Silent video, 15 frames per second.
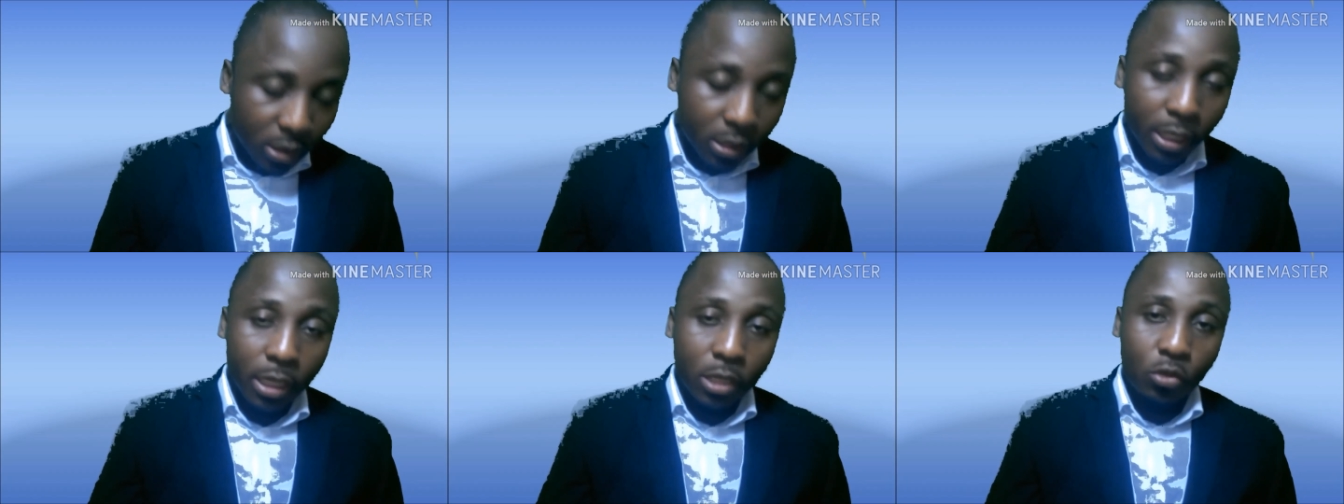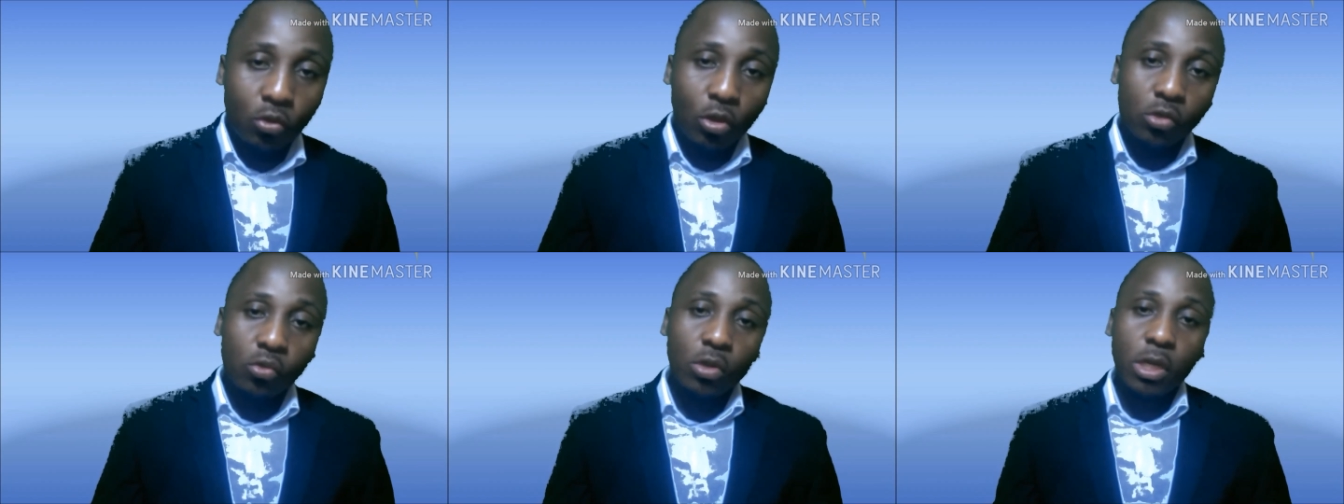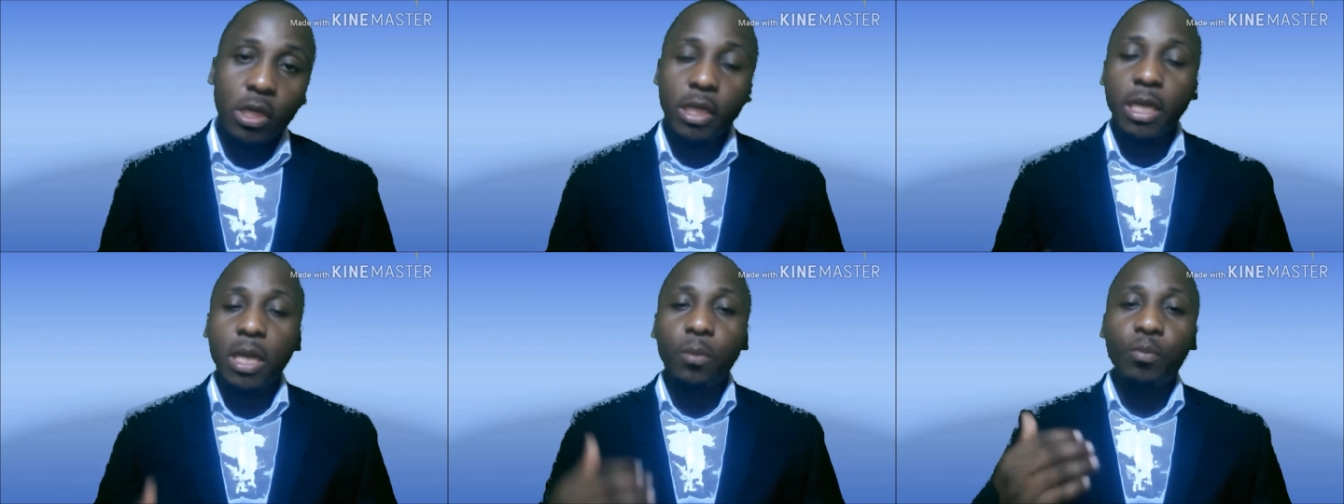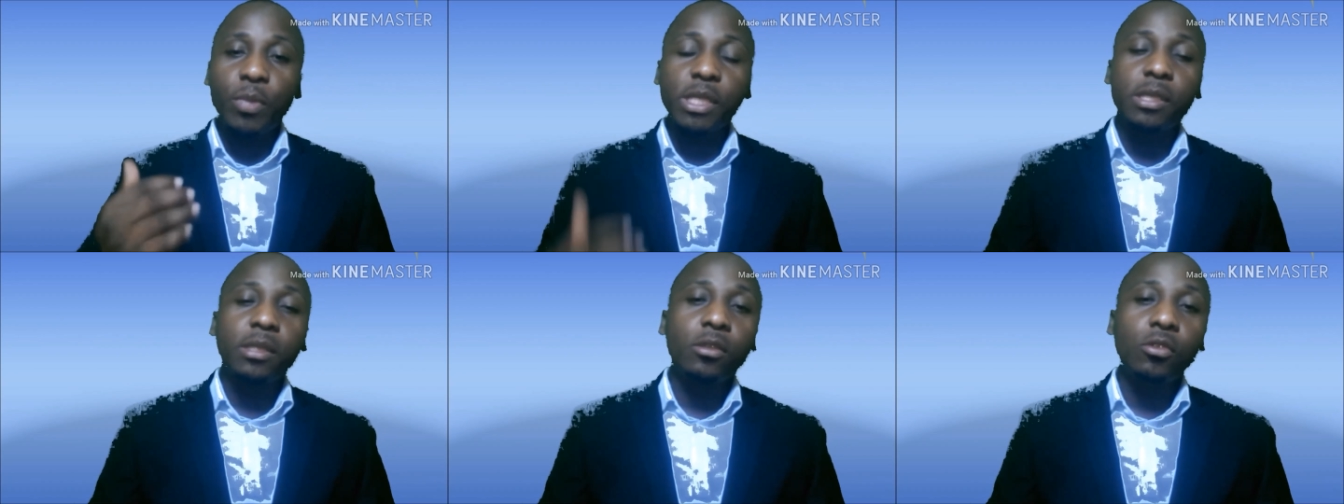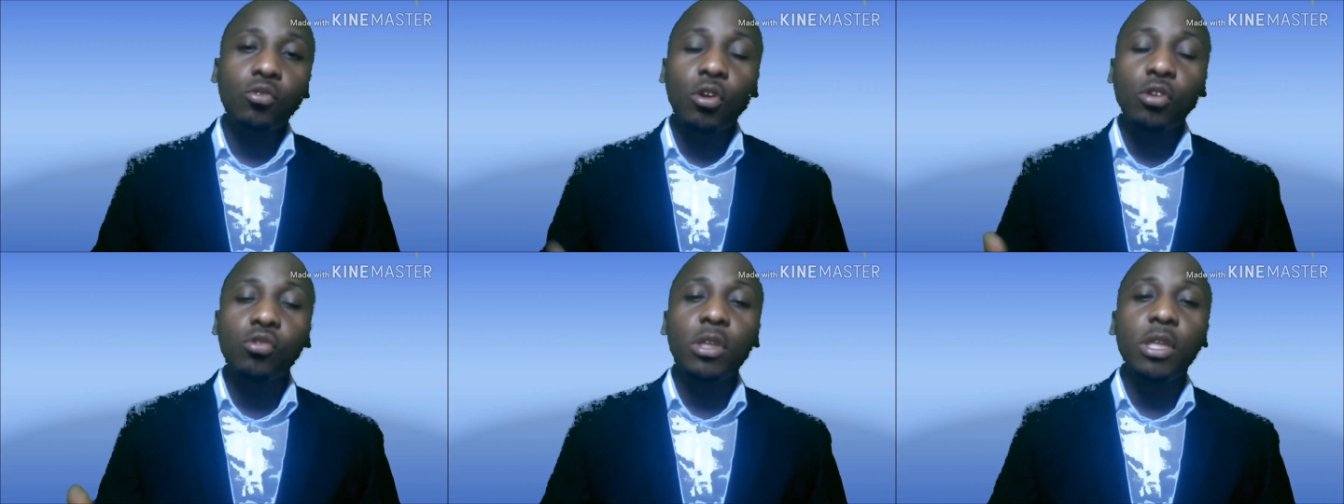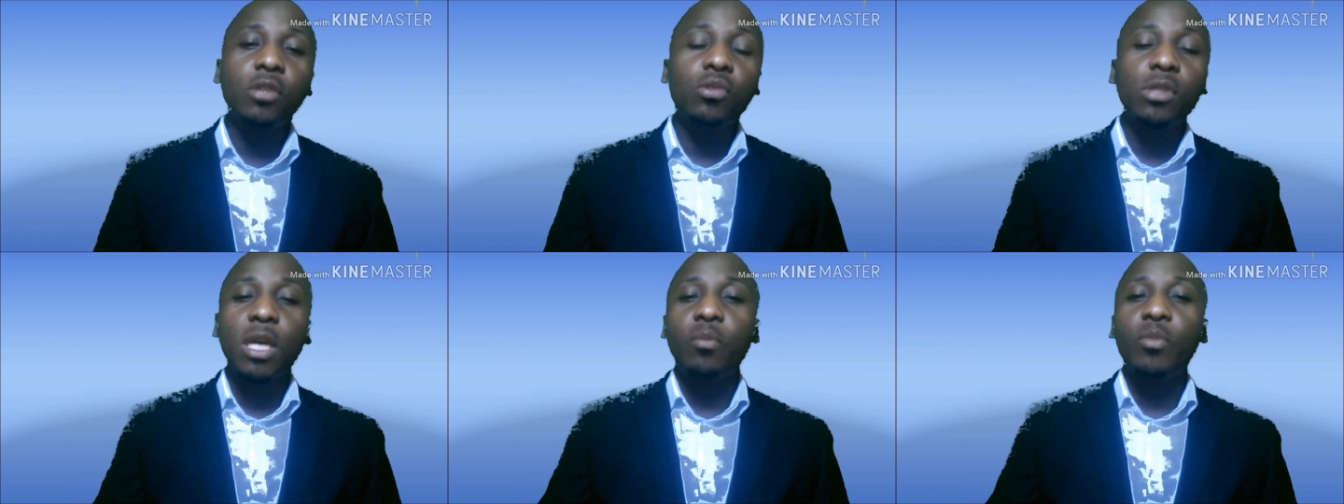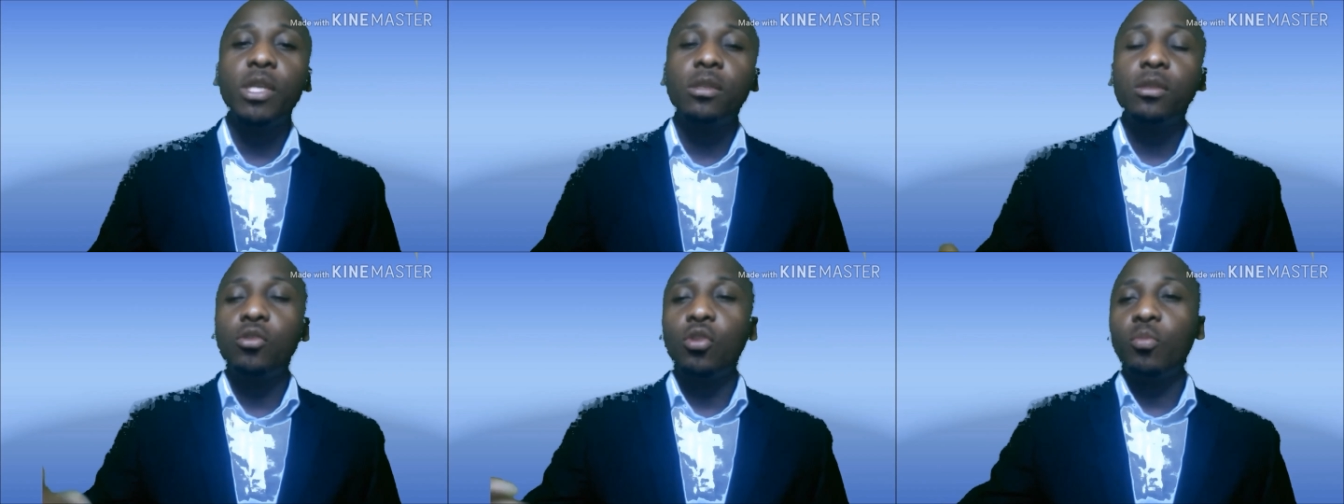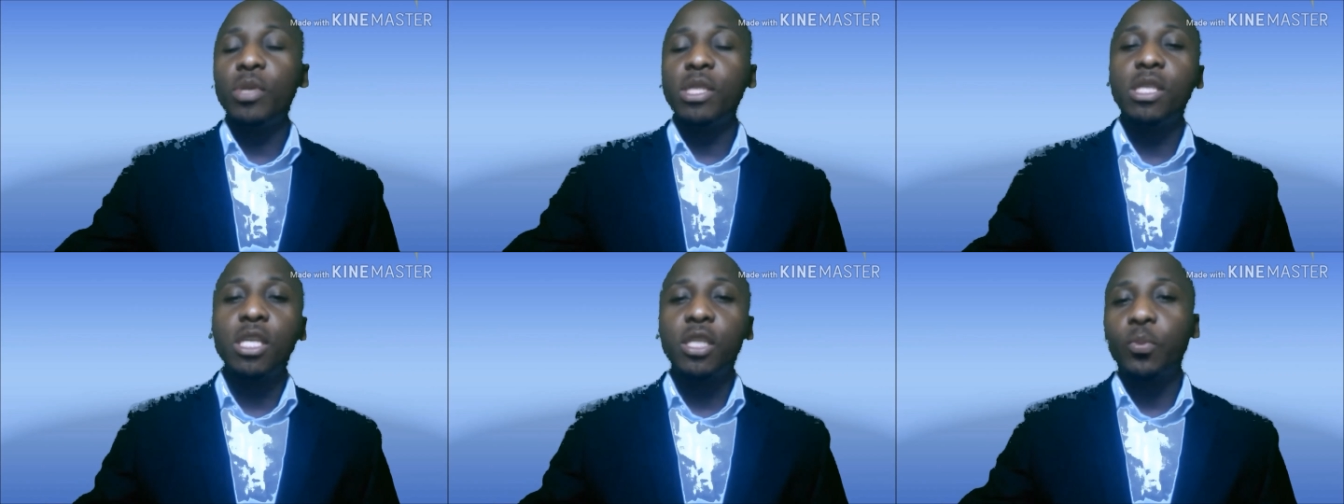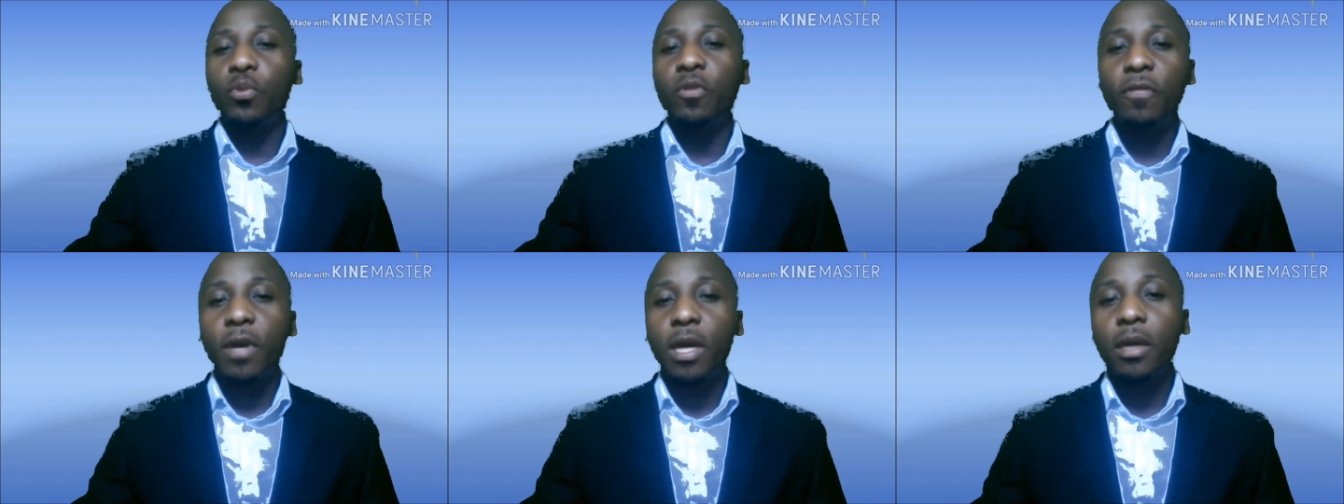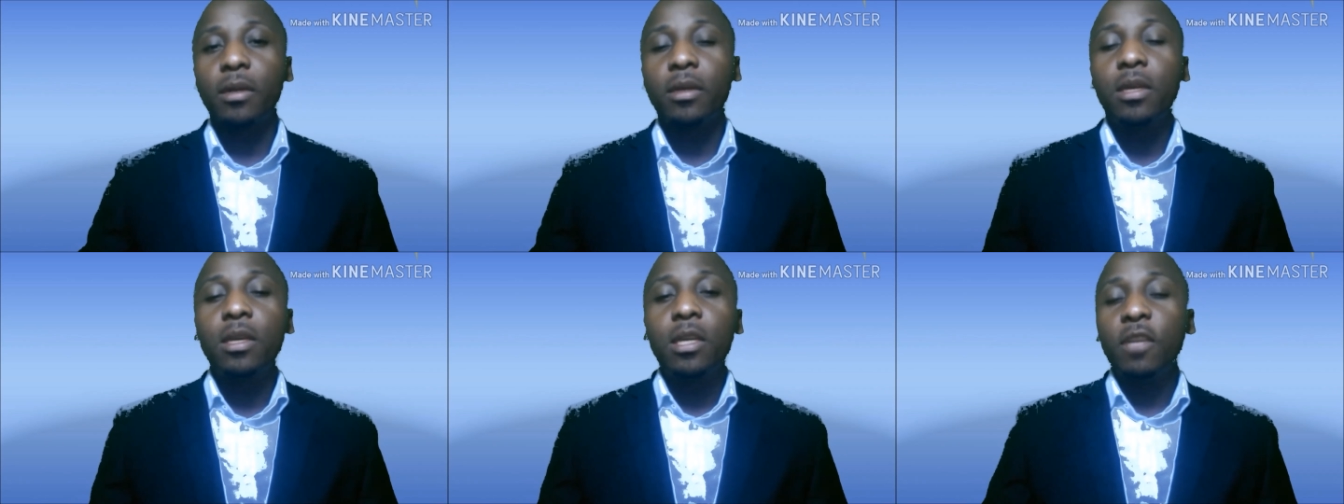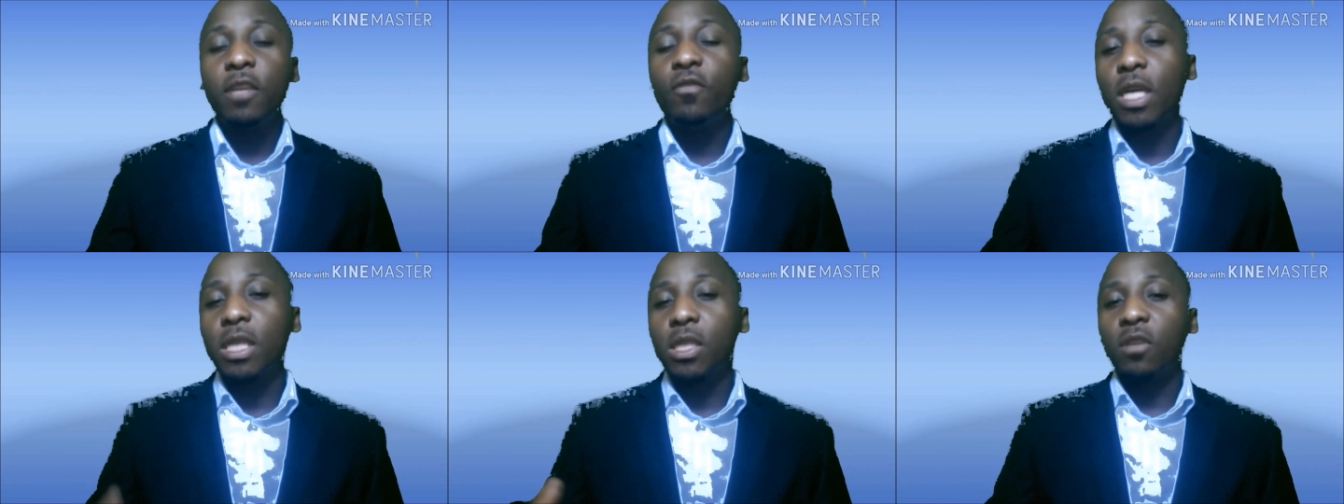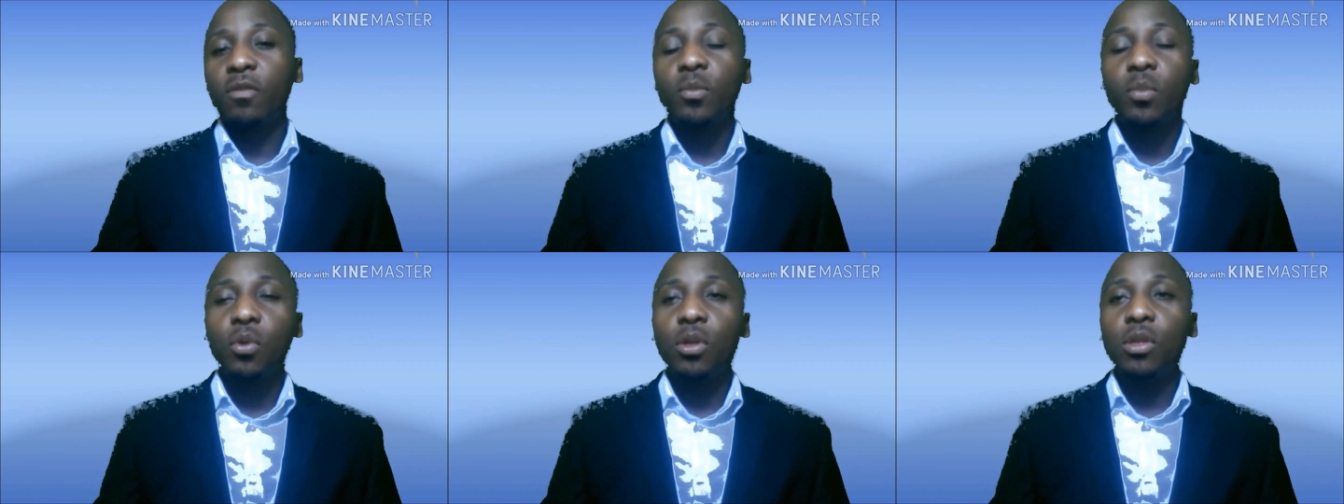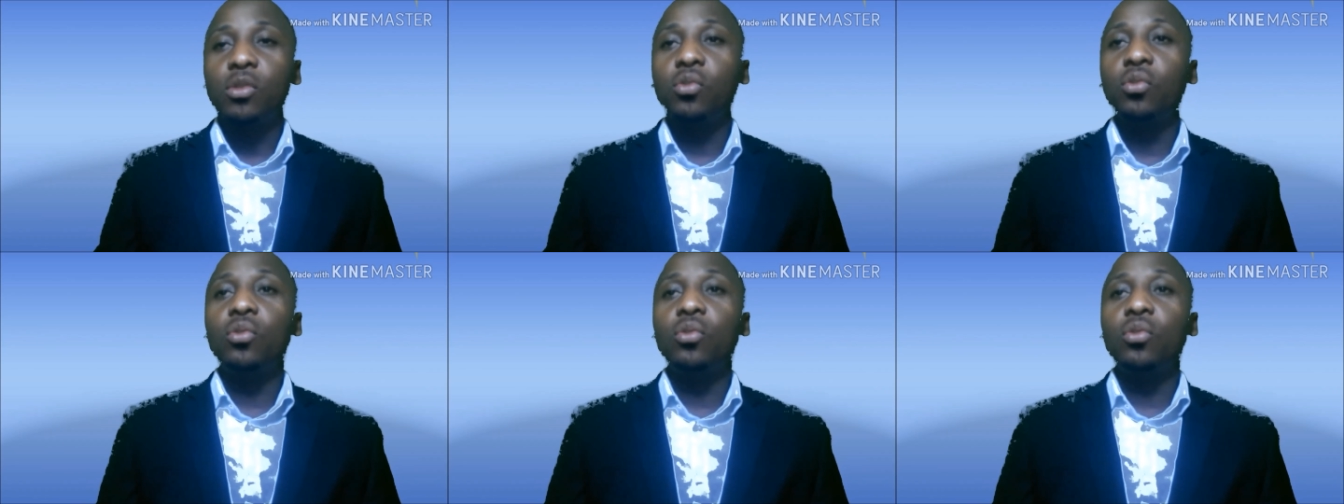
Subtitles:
Then you also need to submit your business profile if you are self-employed.